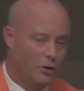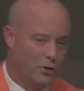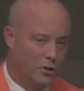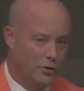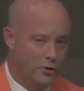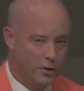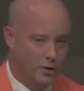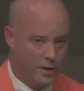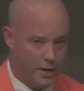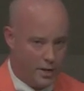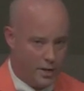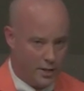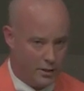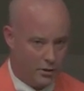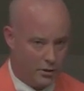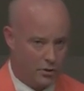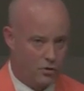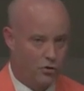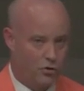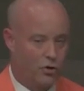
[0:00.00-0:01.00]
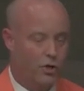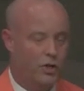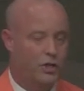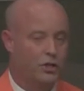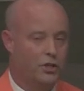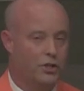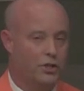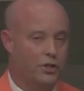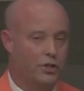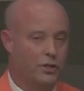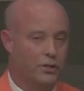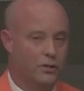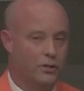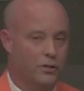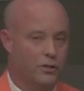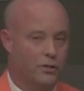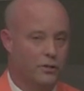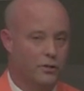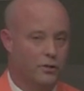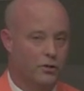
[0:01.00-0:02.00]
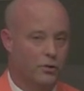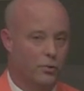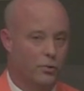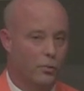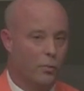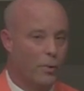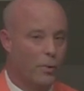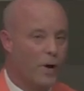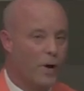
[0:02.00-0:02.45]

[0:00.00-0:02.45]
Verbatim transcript: As you are gathered in your families and your homes